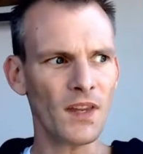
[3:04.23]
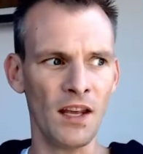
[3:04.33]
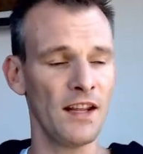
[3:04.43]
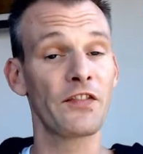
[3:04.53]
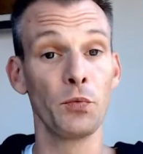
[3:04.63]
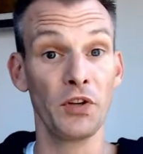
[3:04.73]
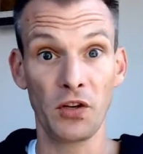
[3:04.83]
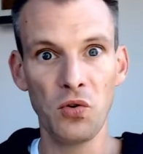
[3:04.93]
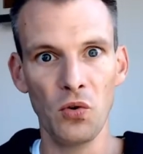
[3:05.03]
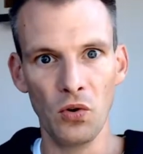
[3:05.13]
that's a really
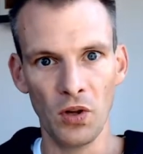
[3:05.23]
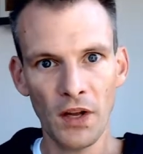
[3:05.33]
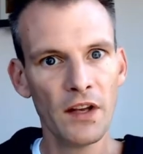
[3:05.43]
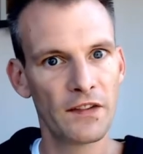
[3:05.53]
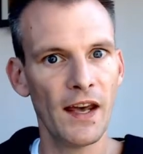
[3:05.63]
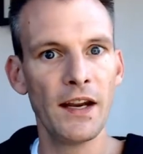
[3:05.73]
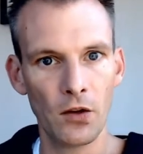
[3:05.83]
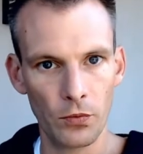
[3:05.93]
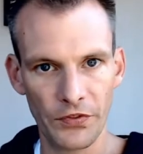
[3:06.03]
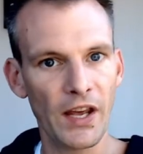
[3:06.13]
cool
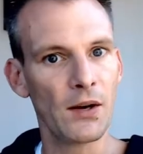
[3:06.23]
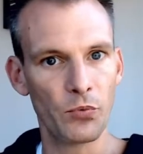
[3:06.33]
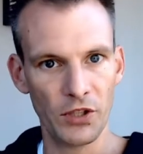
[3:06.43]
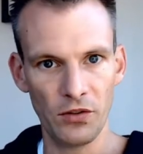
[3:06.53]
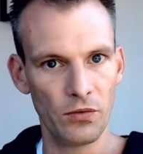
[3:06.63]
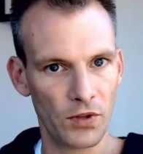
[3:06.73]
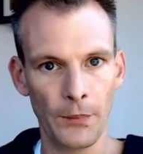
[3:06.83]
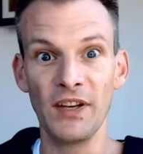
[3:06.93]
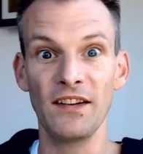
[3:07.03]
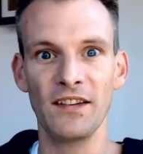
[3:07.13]
setting setup when you're
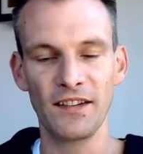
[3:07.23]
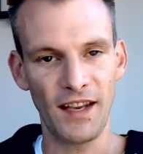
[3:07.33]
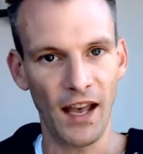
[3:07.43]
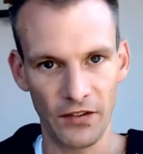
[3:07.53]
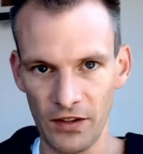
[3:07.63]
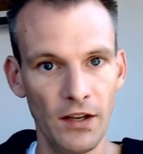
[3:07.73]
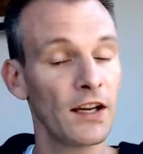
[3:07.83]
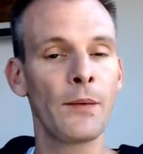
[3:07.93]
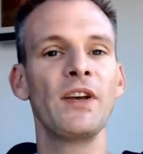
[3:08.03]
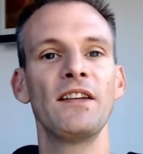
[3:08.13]
coming into this cast
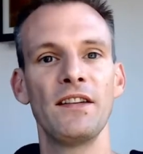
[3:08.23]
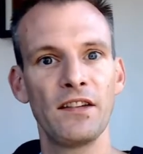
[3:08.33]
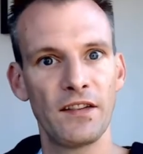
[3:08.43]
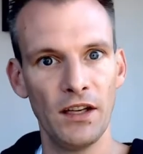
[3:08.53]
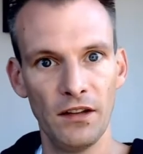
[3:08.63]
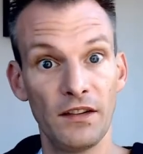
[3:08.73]
coming into this uh,